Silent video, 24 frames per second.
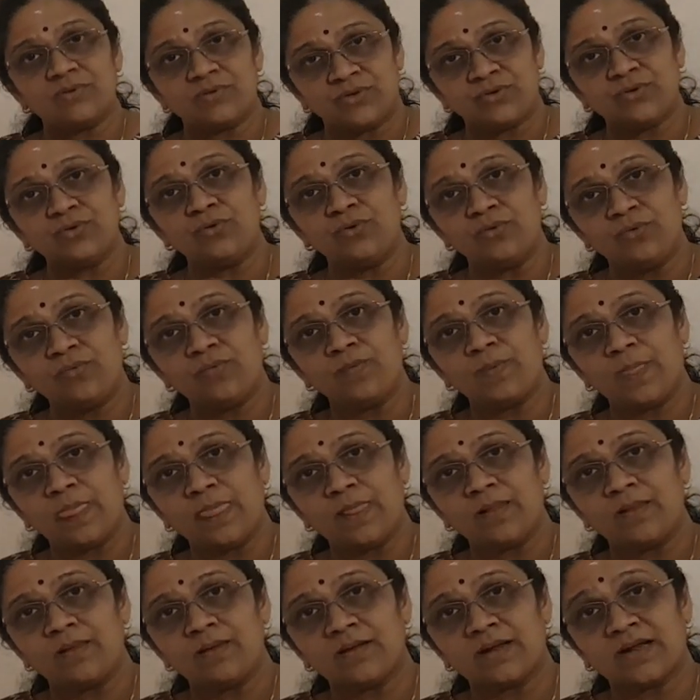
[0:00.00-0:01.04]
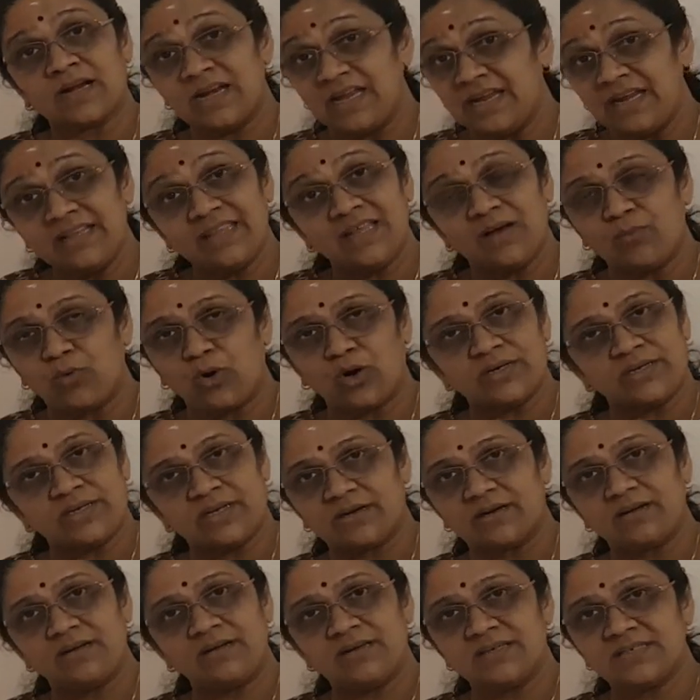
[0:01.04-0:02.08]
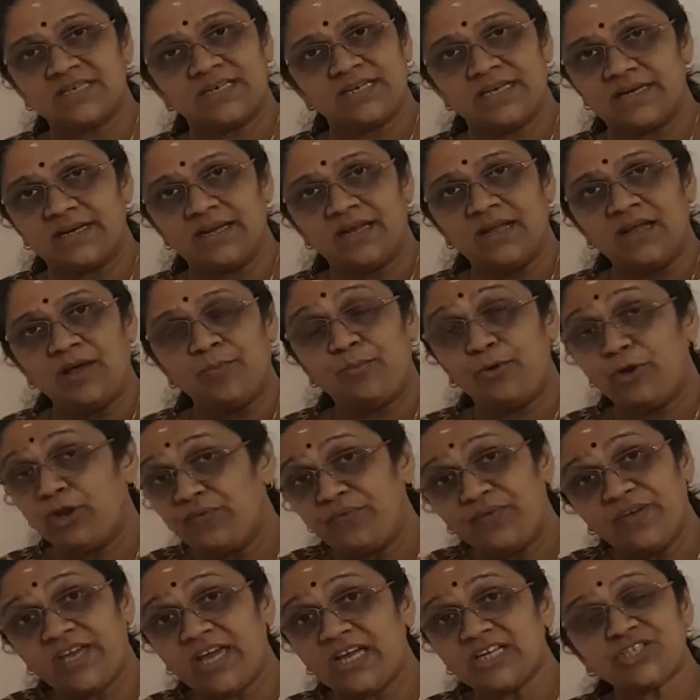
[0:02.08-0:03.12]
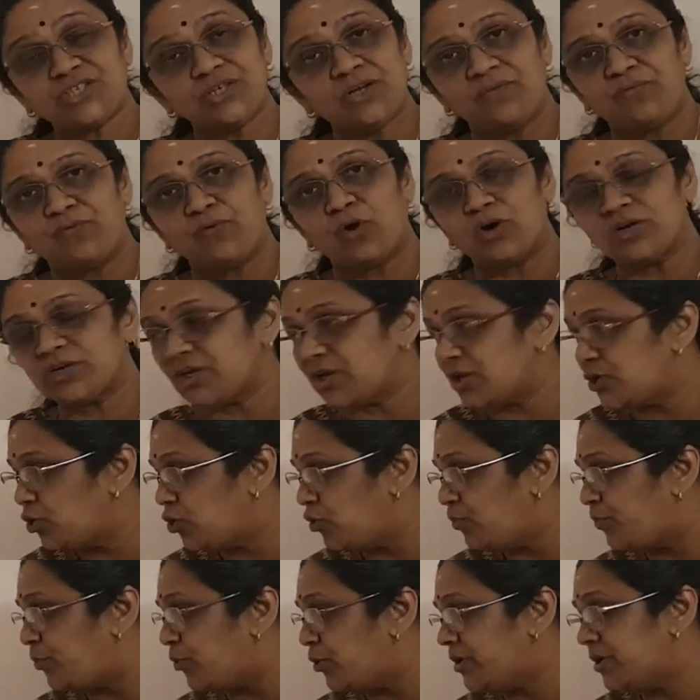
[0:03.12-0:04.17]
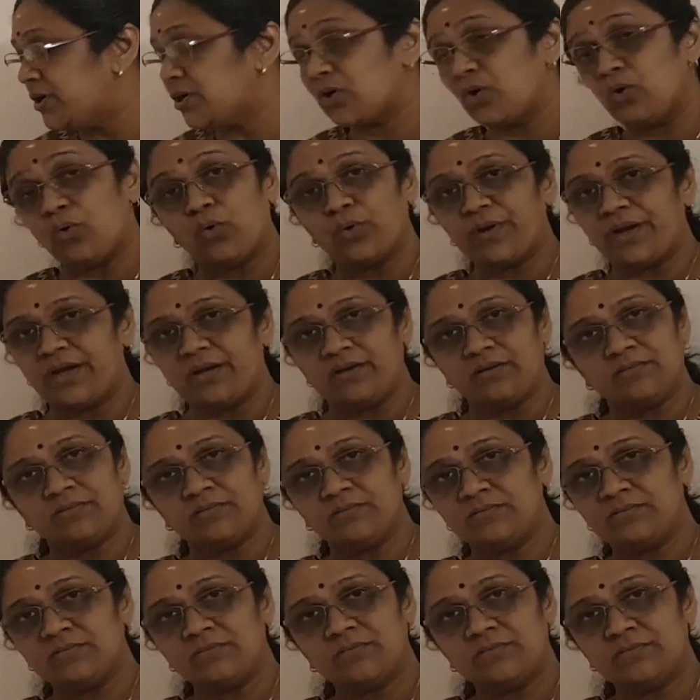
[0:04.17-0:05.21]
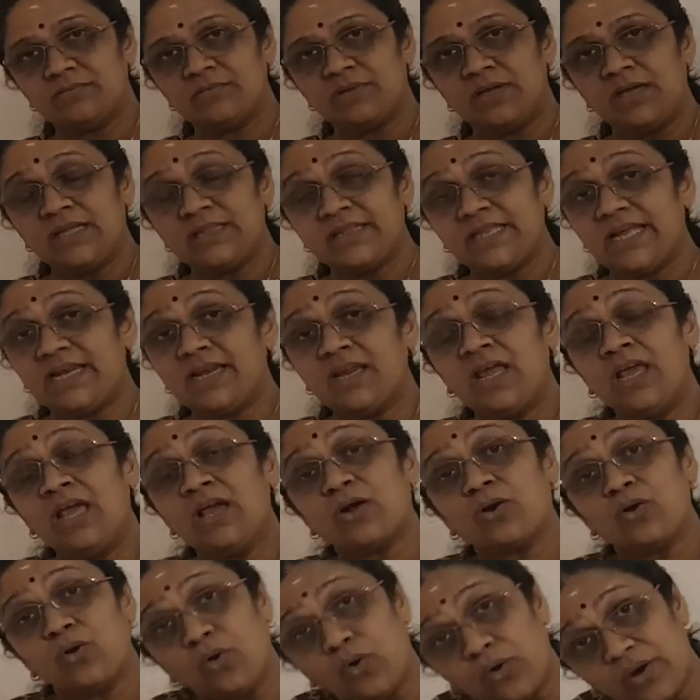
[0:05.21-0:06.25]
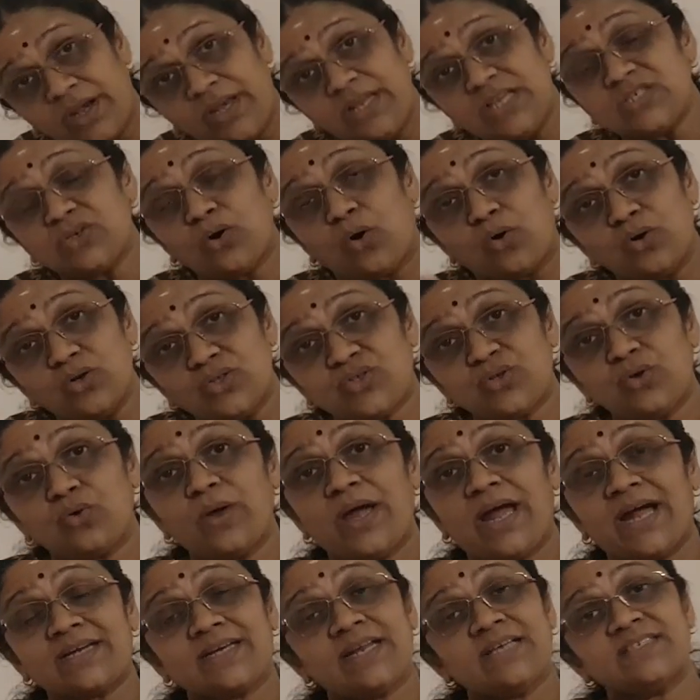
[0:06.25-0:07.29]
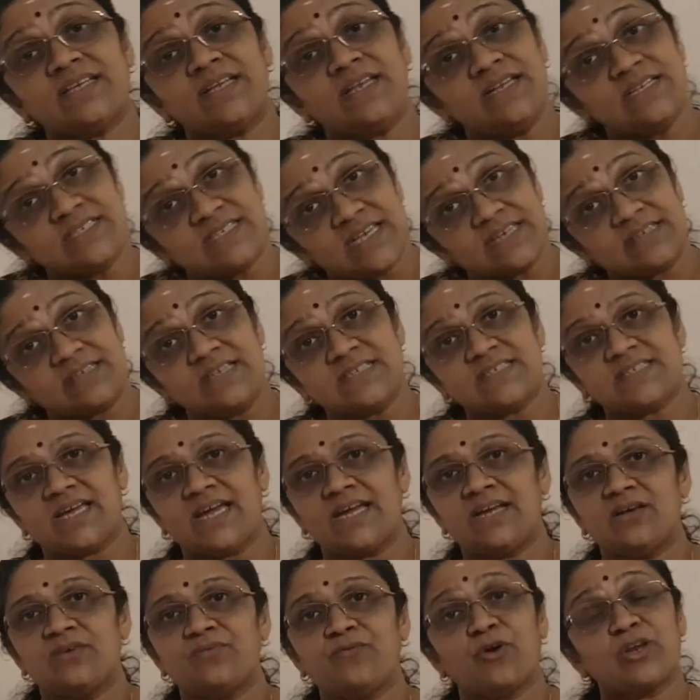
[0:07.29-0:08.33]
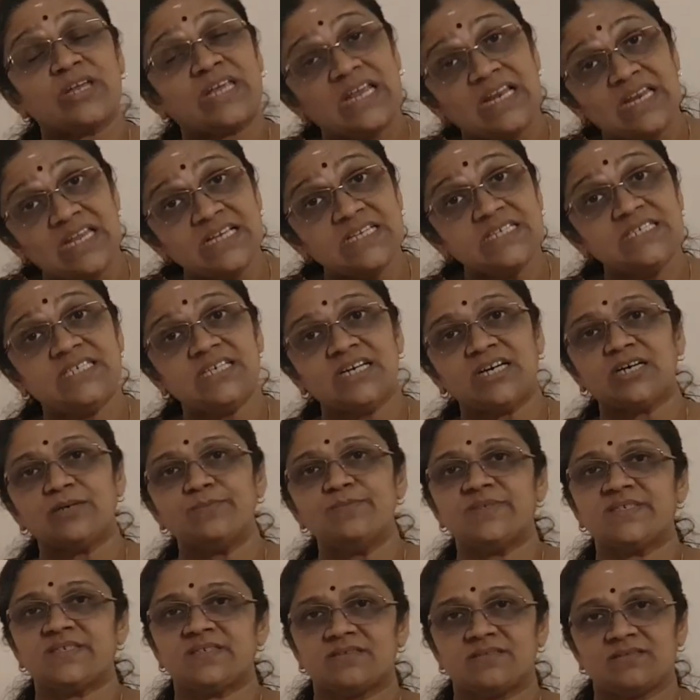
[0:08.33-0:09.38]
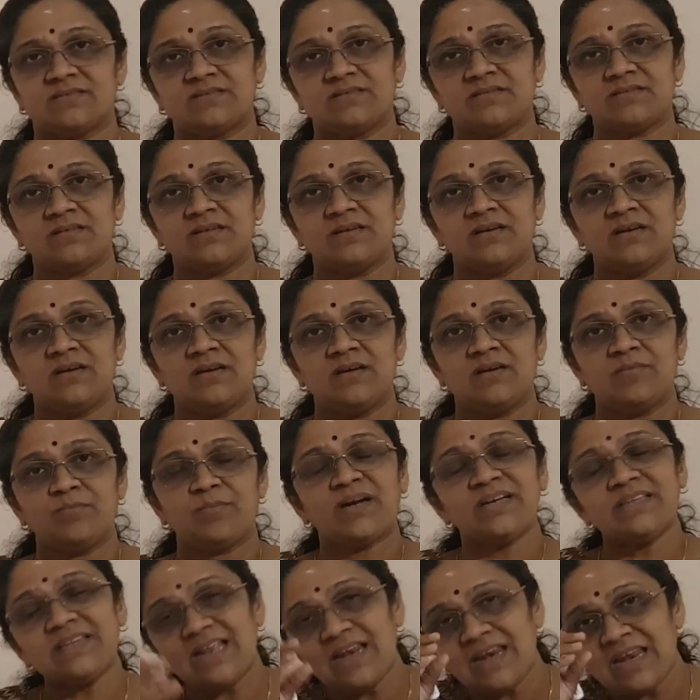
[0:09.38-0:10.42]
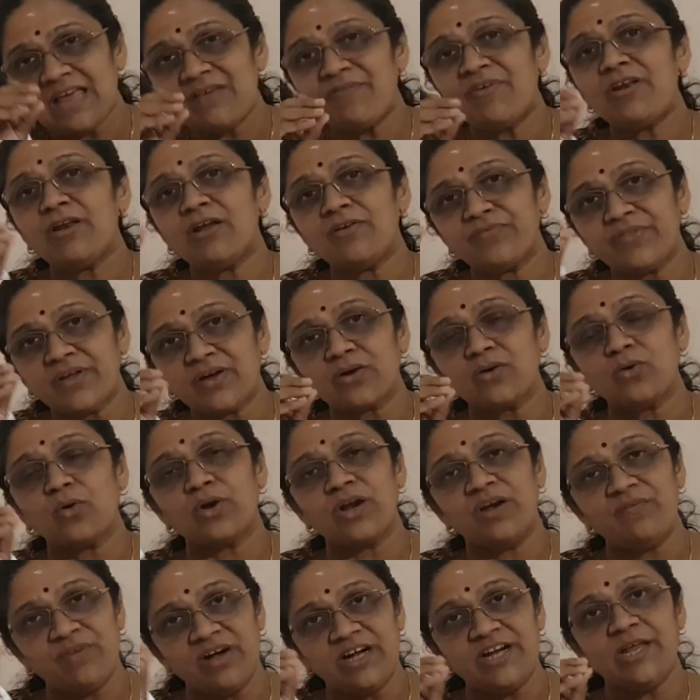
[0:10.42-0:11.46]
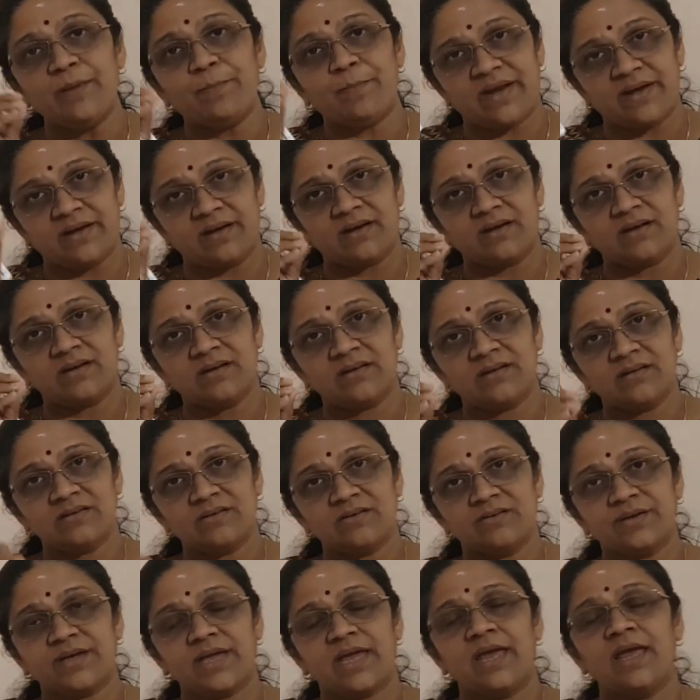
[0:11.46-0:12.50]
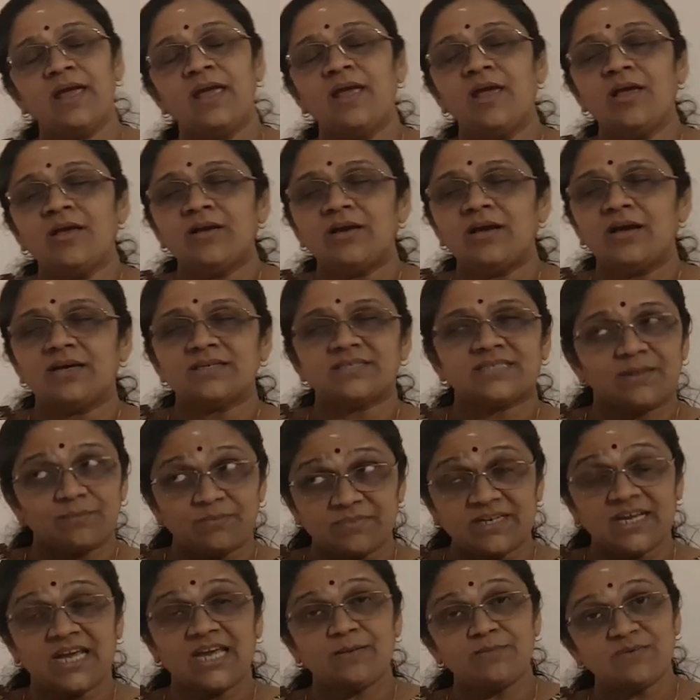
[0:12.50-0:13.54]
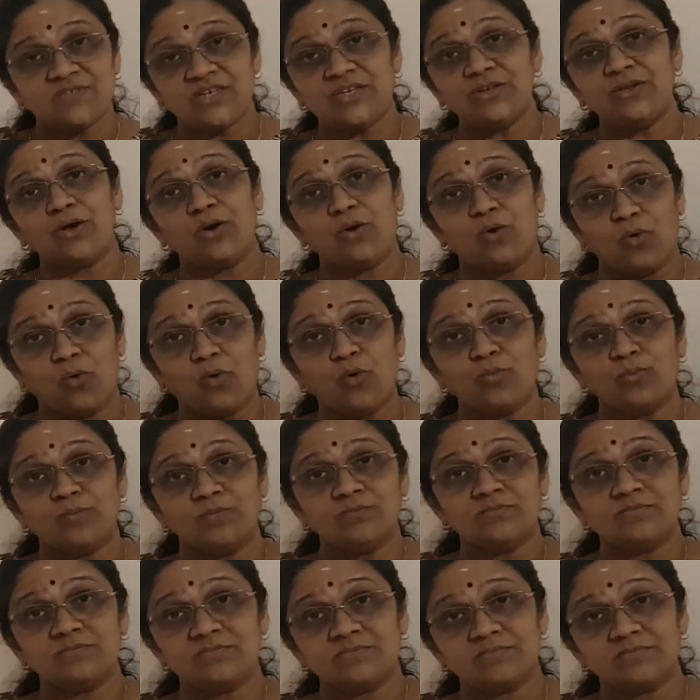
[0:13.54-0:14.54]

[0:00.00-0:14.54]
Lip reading: to clean the water, isn't it? Purification of water, you put chlorine. Then, chlorine is also act as an insecticide for killing germs. But the level of the chlorine will depend. Okay, sometimes in your home,